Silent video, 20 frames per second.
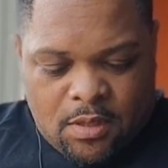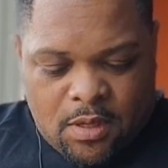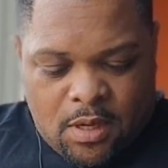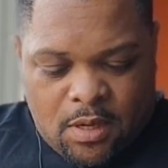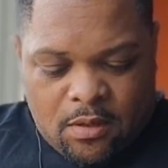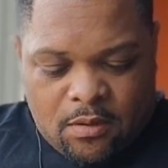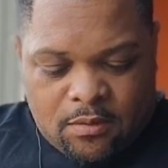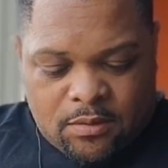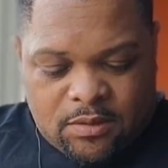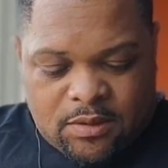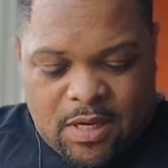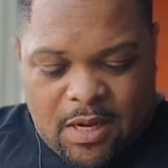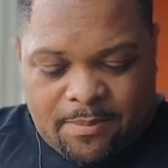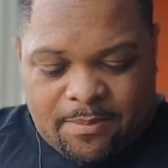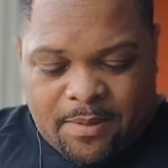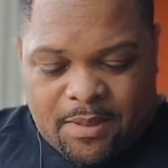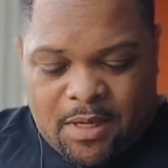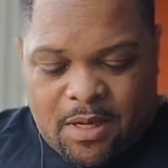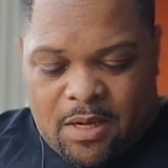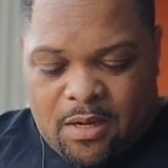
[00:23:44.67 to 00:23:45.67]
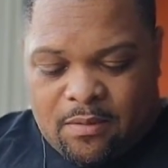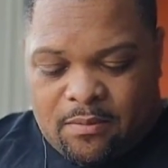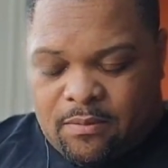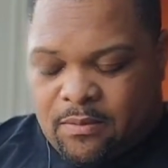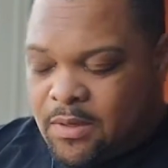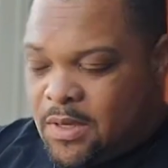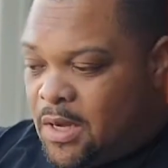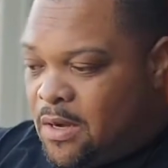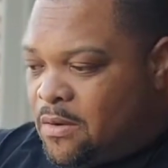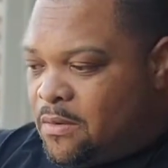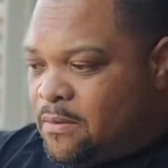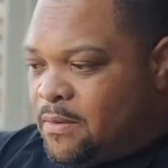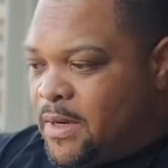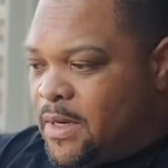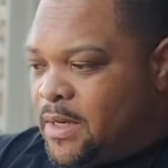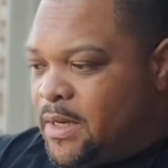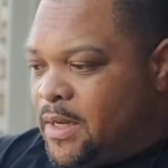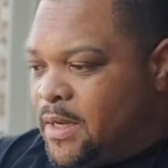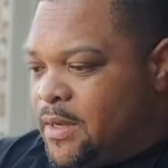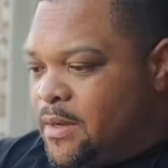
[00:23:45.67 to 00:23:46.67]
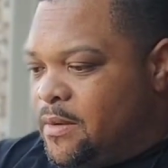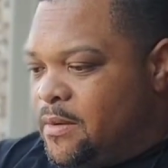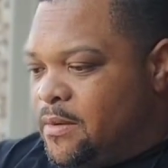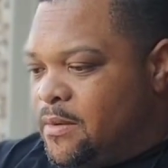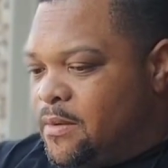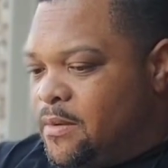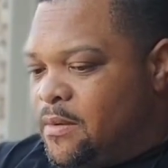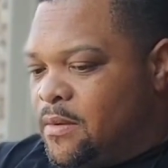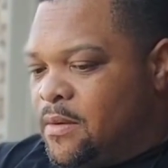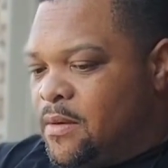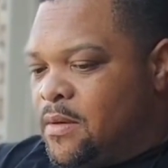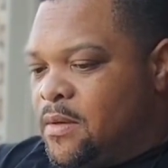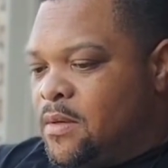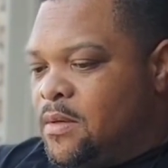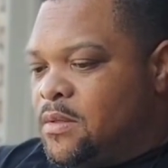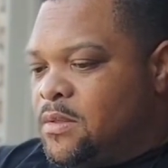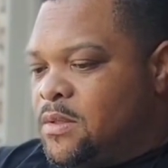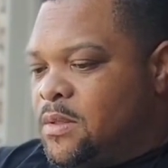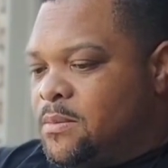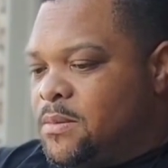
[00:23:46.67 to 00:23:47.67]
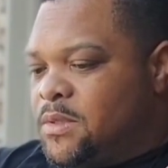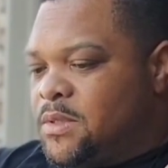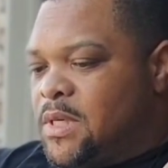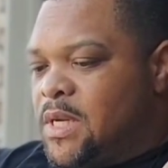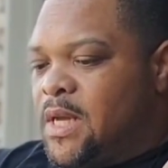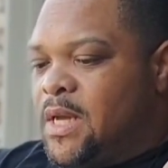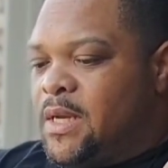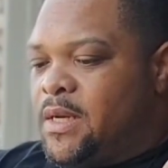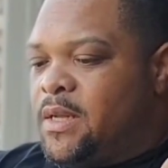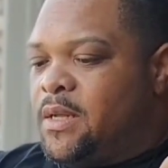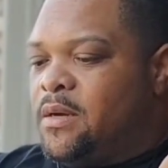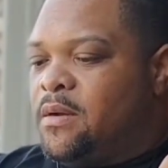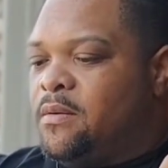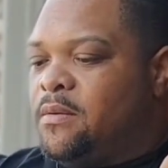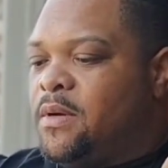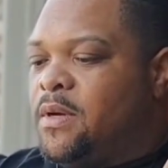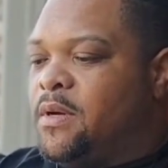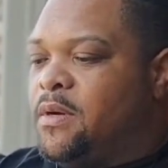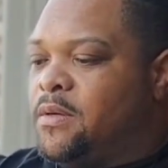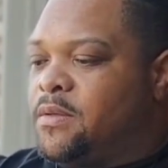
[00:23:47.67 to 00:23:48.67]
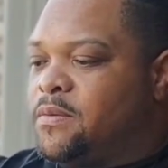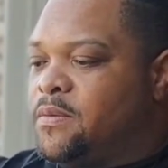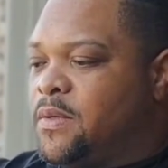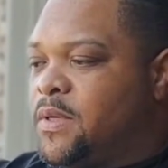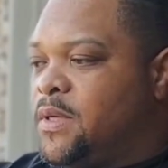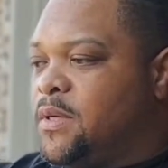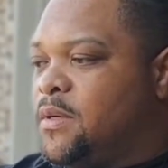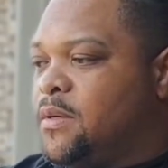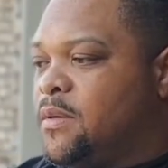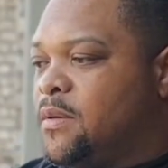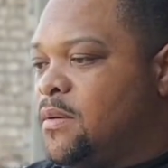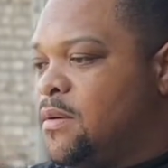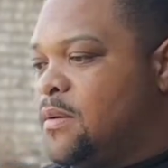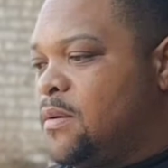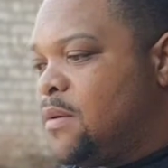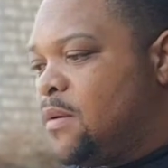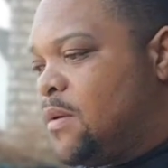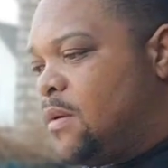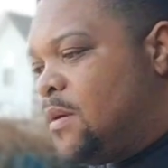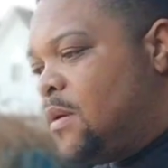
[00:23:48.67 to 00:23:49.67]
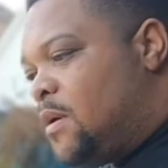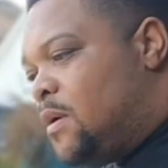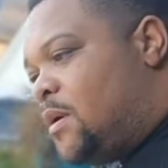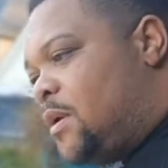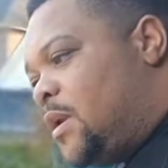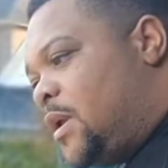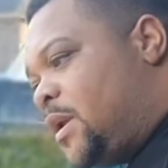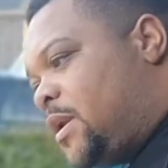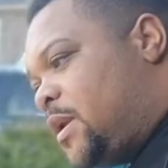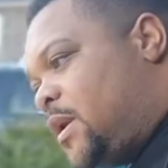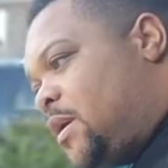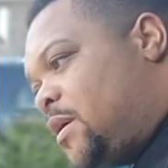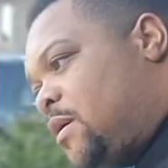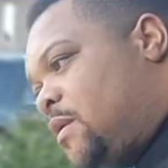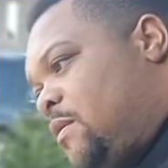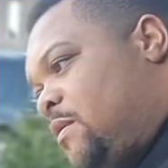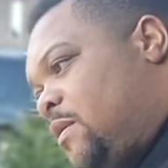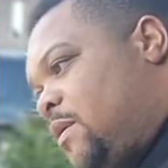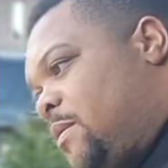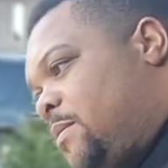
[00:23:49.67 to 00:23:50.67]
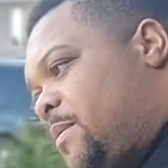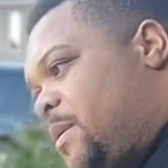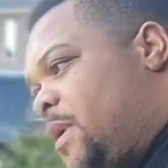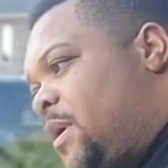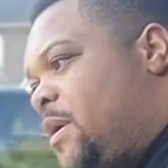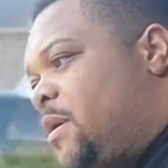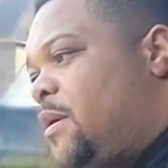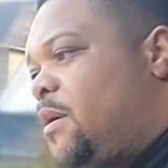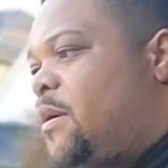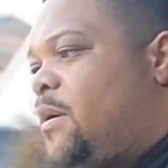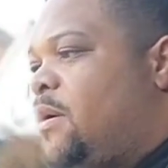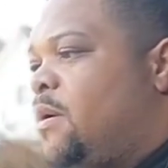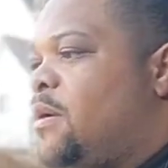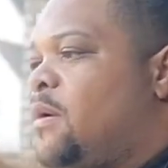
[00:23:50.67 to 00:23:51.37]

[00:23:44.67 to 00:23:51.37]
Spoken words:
Not gonna stop the caulk right now. I'm gonna slide that on there as well. Let that go up there.